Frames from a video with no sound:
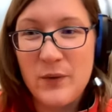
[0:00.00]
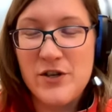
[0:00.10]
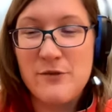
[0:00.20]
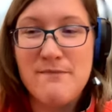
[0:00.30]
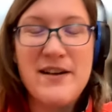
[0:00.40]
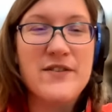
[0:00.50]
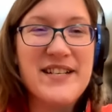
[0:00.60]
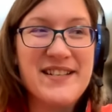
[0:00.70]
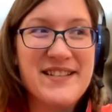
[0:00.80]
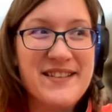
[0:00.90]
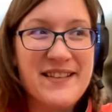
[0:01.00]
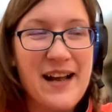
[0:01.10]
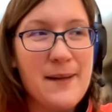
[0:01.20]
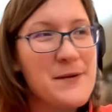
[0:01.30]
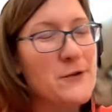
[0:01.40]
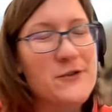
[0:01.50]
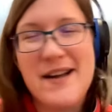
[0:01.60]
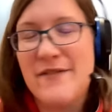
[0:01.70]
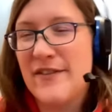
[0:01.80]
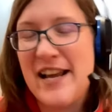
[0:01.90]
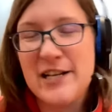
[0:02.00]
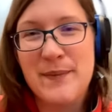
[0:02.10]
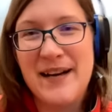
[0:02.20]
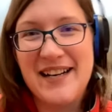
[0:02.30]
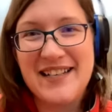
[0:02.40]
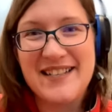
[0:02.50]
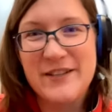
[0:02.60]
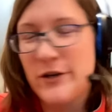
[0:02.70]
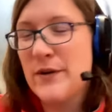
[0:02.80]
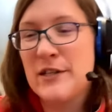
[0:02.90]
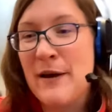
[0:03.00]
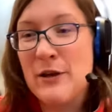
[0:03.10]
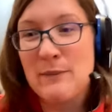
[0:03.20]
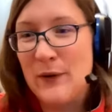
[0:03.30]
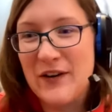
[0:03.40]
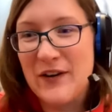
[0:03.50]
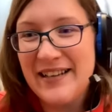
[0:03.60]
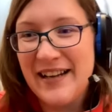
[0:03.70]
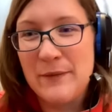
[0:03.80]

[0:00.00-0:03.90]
which marries the optical drive of an Xbox to its motherboard